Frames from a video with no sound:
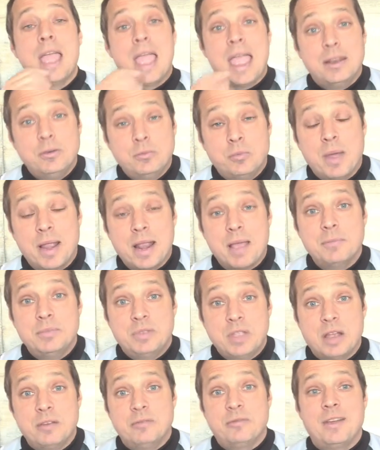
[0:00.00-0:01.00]
And when I'm
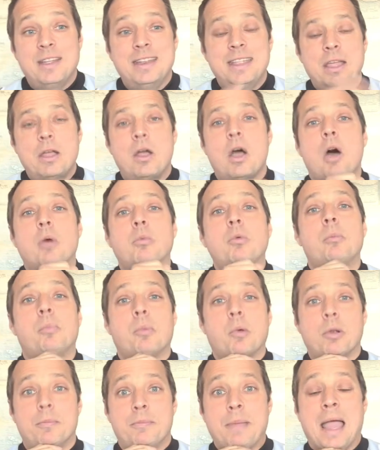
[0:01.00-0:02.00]
done finding out, I'll
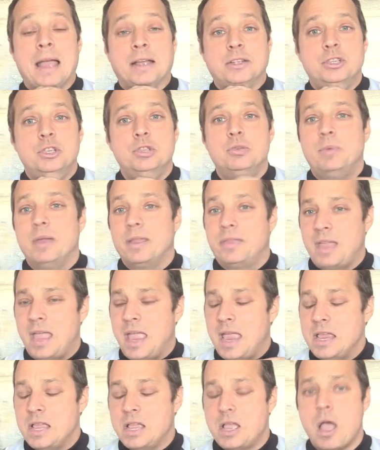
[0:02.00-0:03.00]
report back to you with
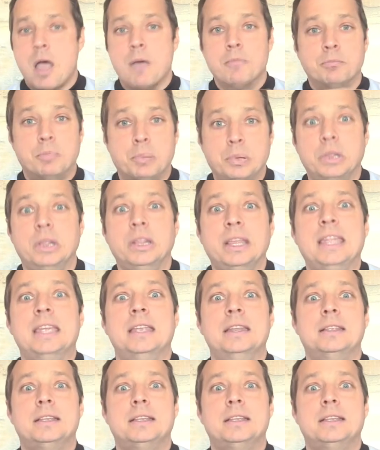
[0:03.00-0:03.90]
a complete